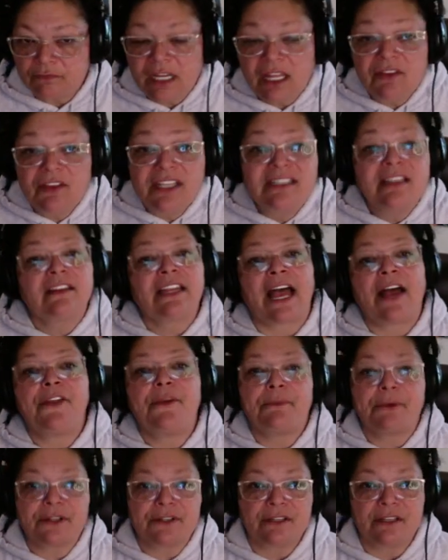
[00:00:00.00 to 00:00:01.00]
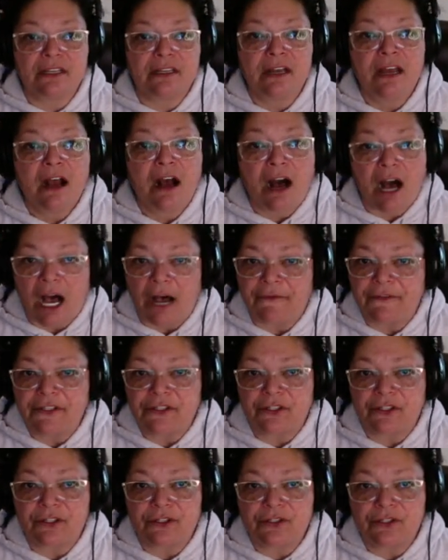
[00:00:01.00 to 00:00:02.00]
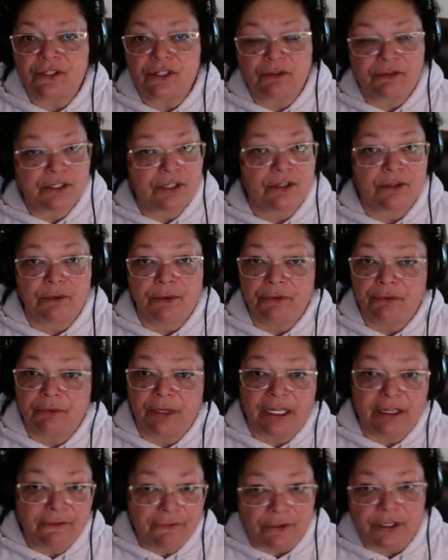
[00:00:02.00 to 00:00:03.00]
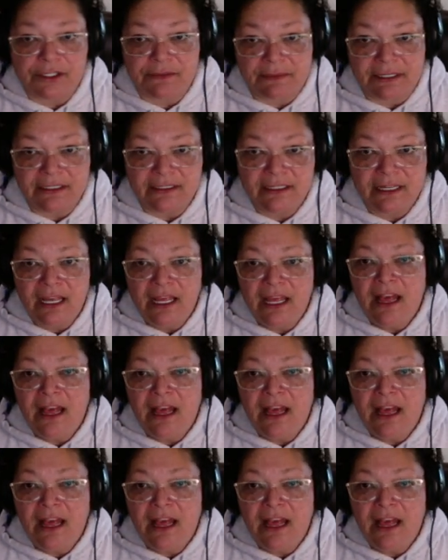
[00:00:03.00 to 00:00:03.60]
This allowed the prison officers to return with reinforcements.